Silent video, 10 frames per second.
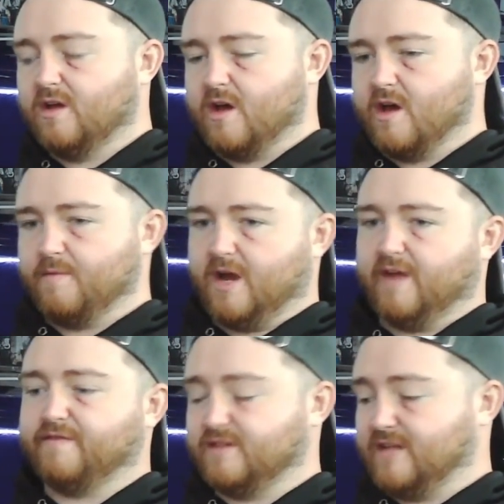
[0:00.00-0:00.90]

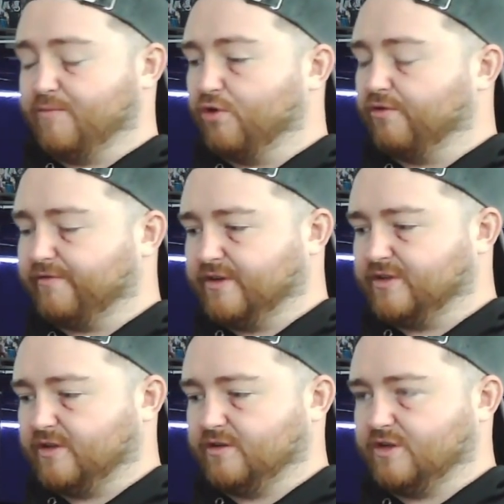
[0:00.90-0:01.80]
Like for this netballer, for
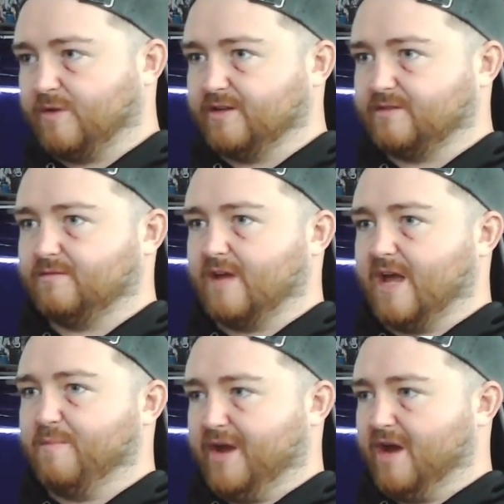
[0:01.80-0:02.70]
instance, she plays
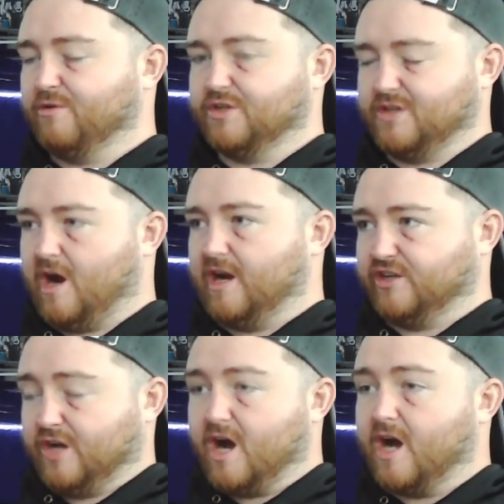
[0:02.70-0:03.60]
NPL. She's
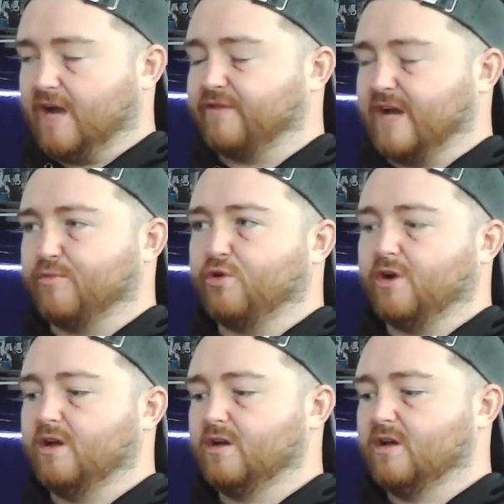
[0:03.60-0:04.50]
a high-level netballer.